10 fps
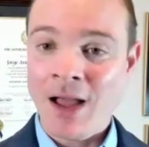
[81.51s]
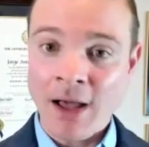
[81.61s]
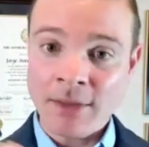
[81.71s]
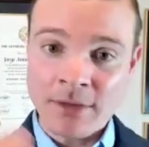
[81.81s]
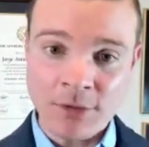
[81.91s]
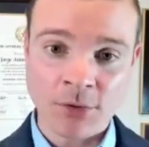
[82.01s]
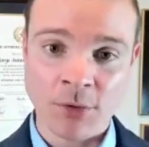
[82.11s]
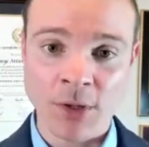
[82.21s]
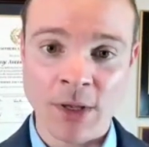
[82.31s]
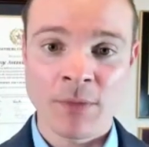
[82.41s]

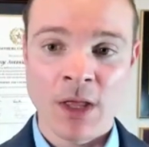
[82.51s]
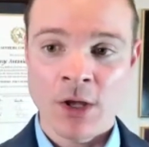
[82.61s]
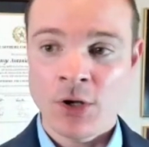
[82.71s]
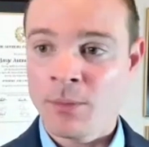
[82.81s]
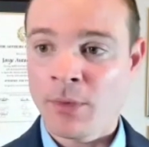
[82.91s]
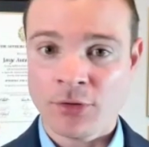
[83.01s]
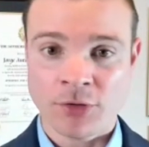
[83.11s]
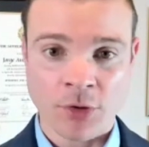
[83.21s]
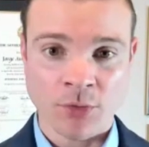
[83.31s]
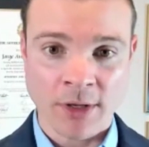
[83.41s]
Additionally, you must
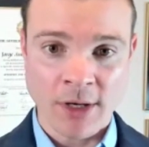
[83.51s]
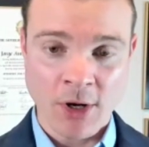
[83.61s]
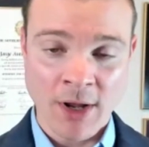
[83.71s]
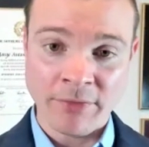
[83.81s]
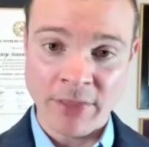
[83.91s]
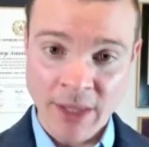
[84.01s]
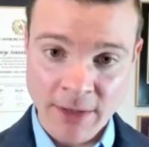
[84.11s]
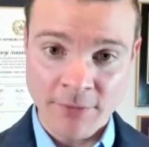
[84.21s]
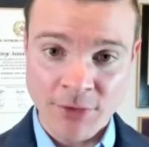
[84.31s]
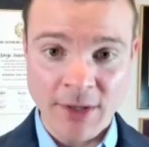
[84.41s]
show that you have lived